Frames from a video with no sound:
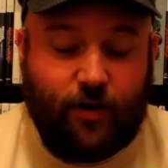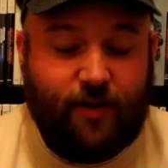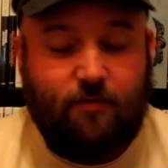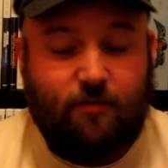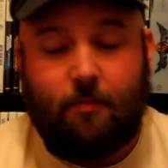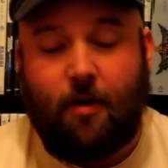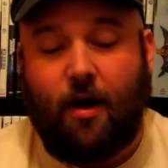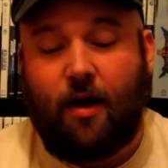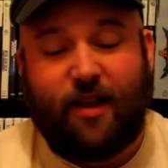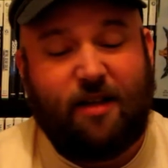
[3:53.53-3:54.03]

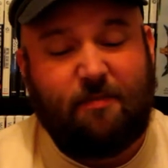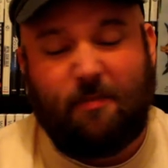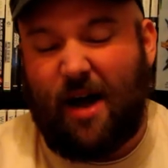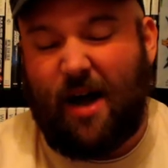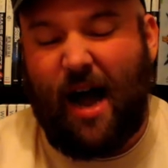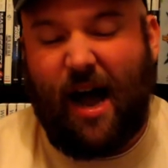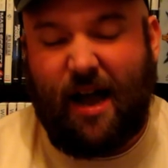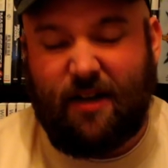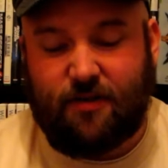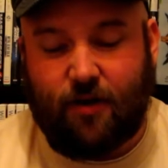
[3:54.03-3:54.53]
even laid
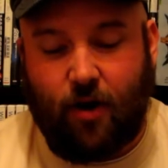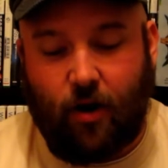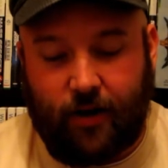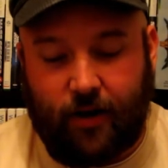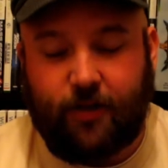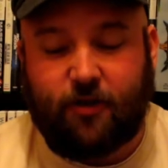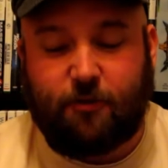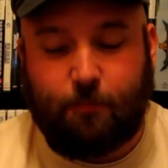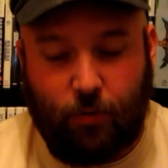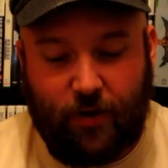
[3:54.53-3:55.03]
my eyes on. It
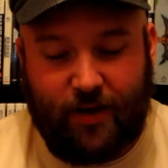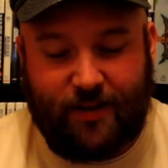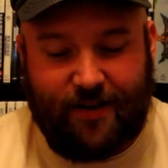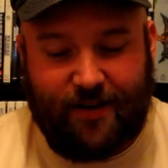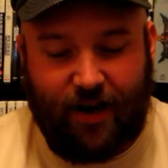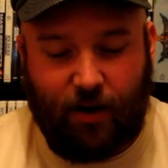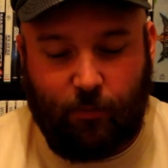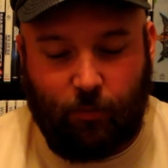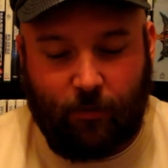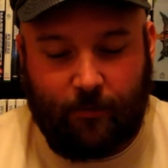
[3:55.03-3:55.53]
looks pretty
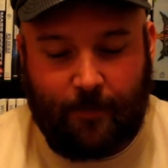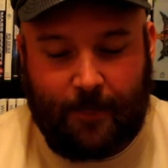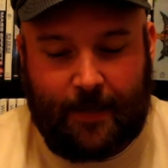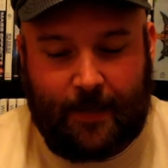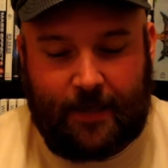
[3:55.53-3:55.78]
terrible.